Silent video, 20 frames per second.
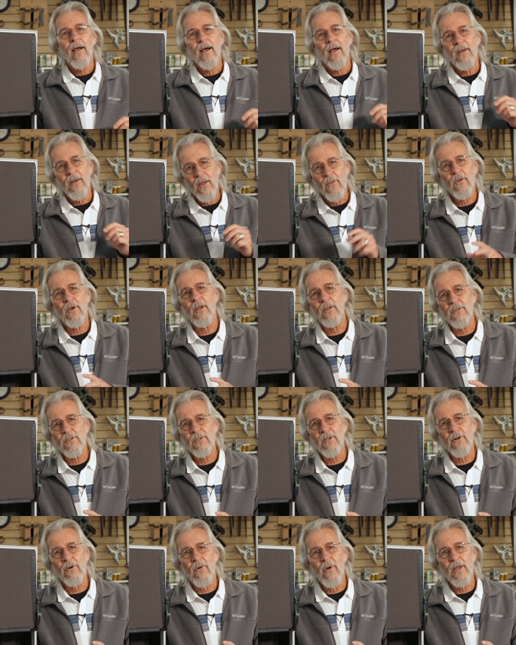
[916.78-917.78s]
Another
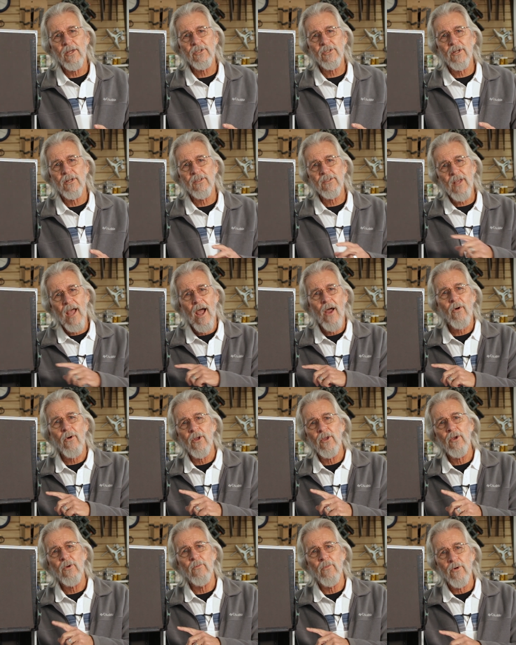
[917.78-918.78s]
consideration is how are
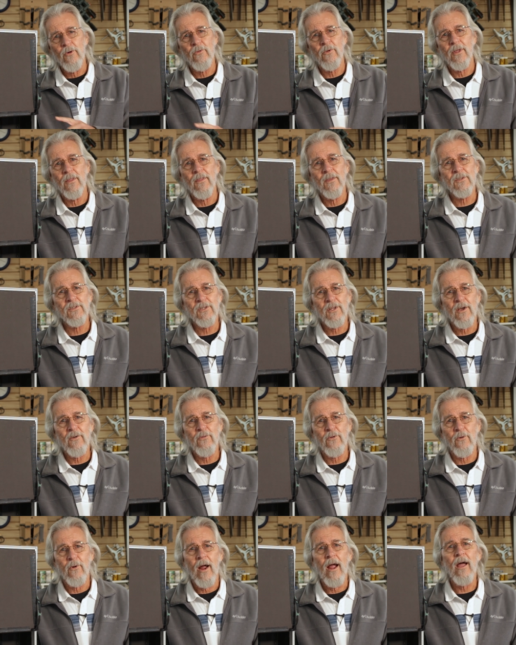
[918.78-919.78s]
you moving this
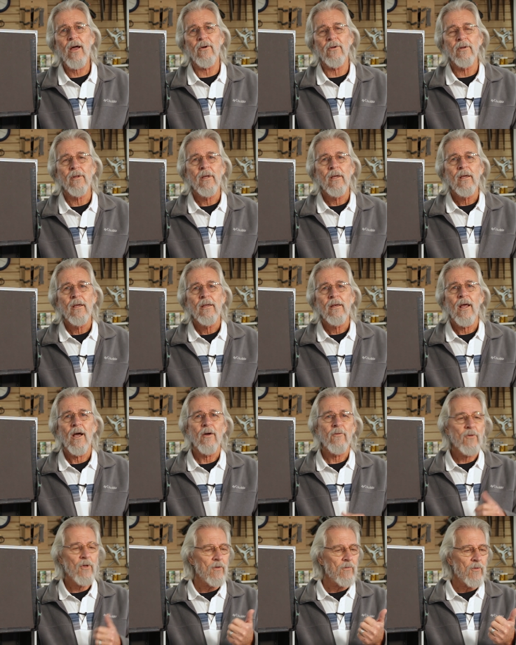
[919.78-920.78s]
stuff around? Now,
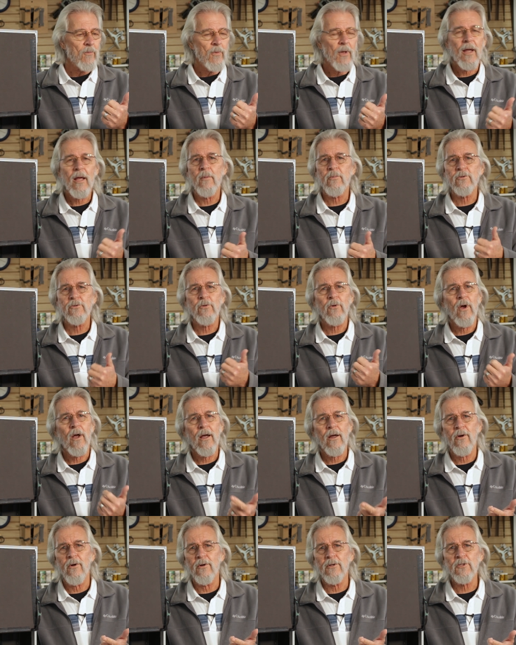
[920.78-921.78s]
if you have a pickup
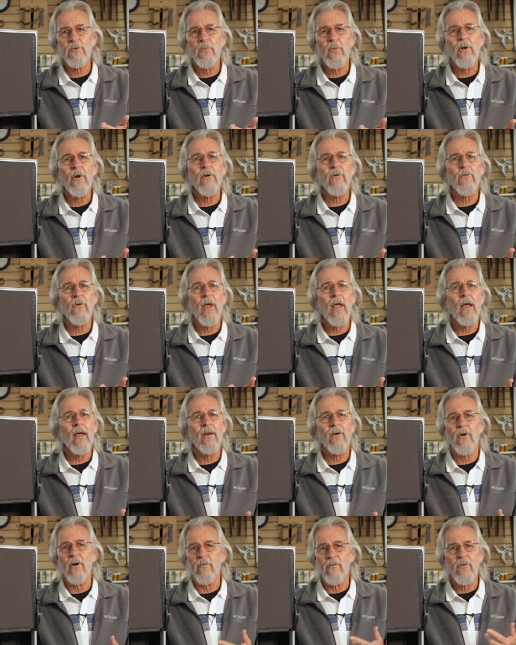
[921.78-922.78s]
truck or a sprinter
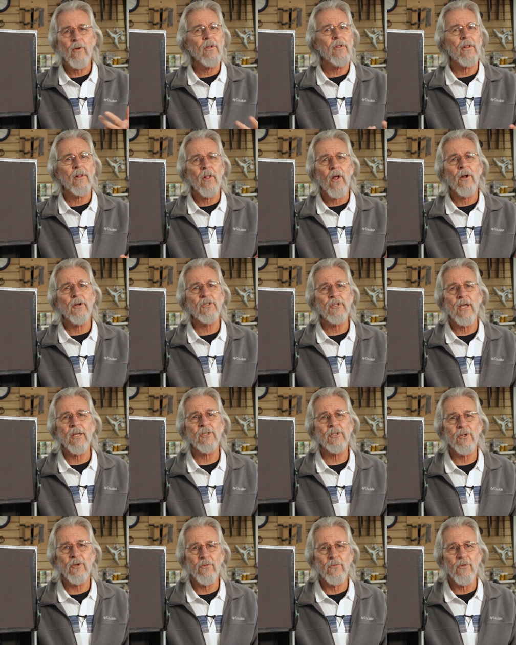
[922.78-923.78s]
van or a fairly large
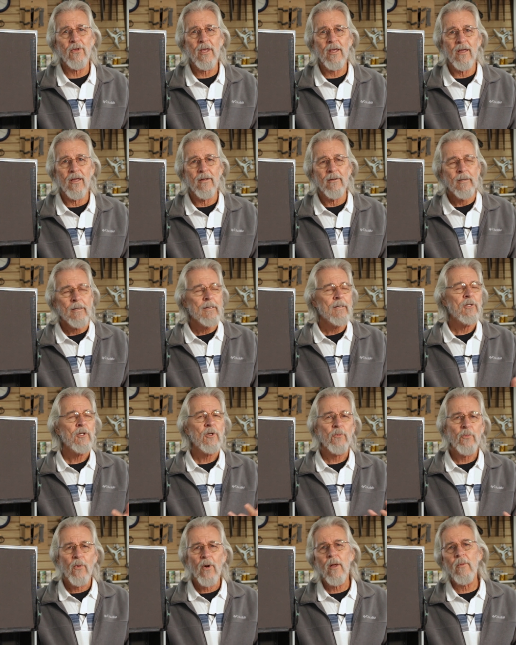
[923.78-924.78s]
SUV,
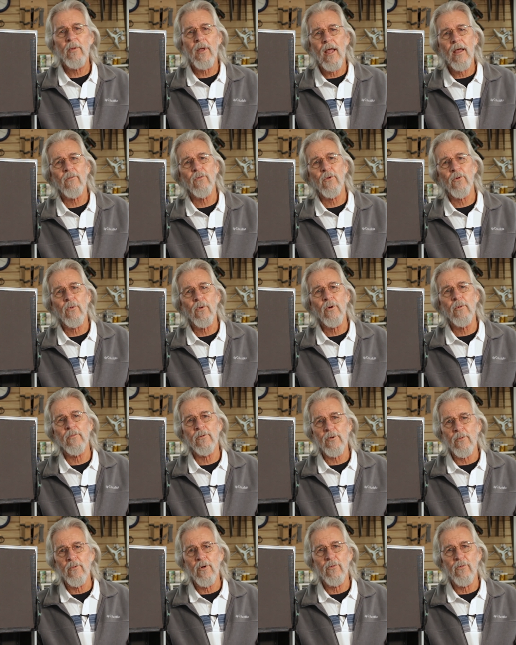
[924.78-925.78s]
you probably have the room
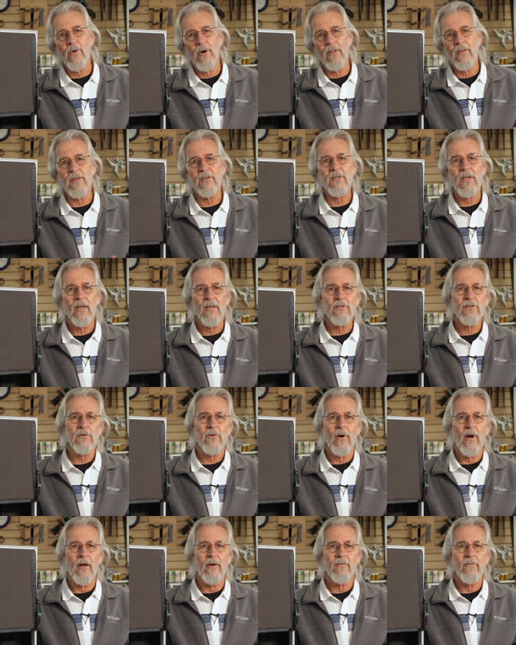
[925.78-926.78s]
to move one of these kits
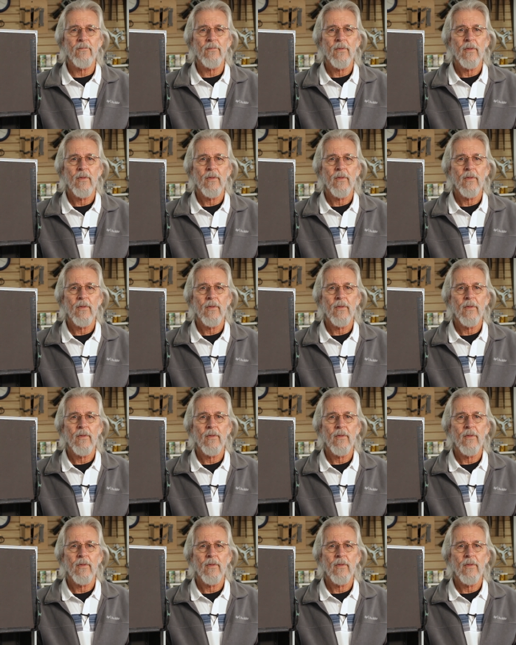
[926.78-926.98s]
around.